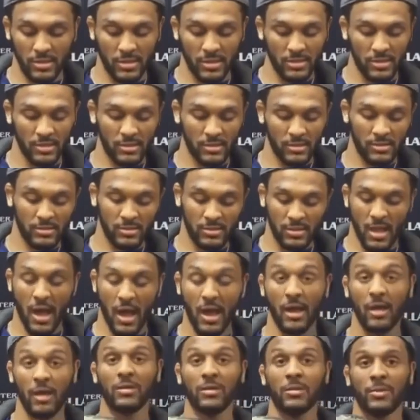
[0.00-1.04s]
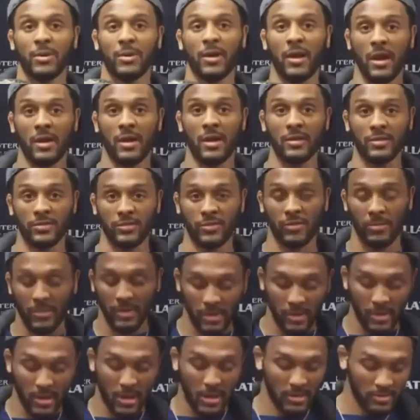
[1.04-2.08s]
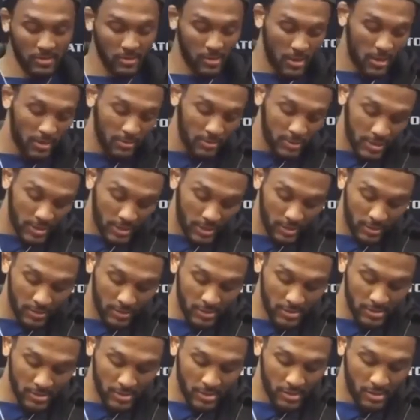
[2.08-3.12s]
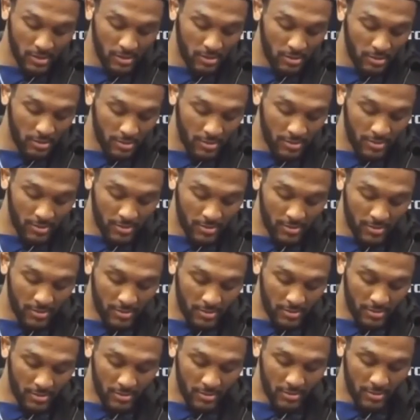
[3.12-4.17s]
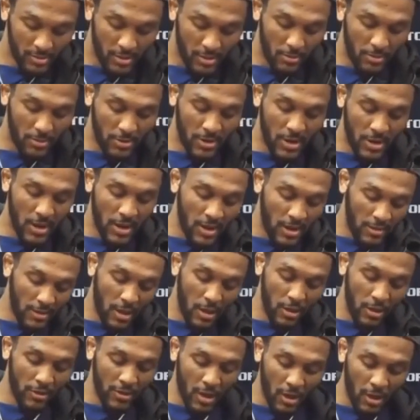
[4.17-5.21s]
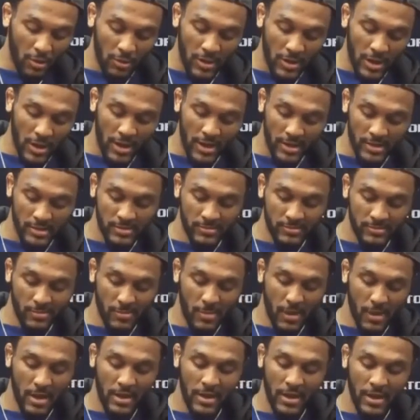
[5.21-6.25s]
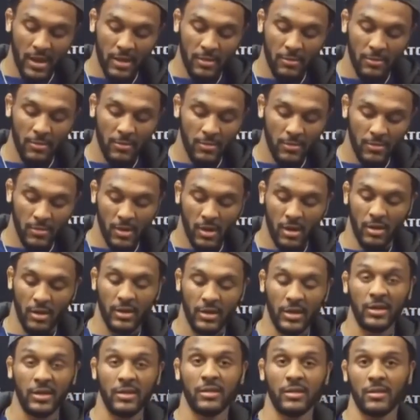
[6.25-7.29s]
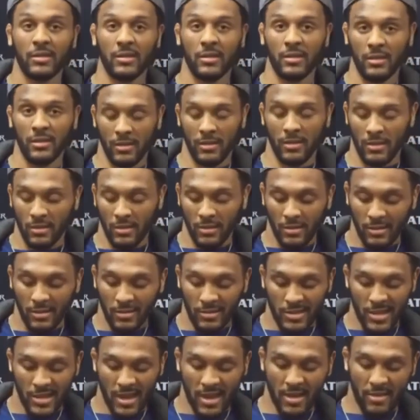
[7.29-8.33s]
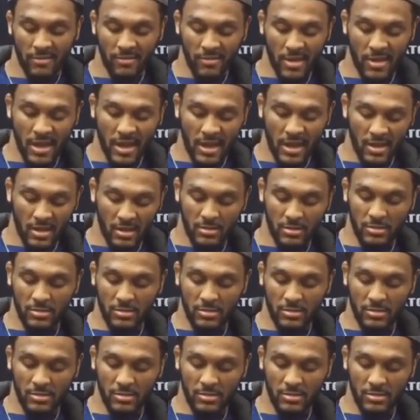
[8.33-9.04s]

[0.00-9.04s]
is eye on the prize for me. That's why I'm checking this out. You know what I mean? No one has my name on anything. To have that,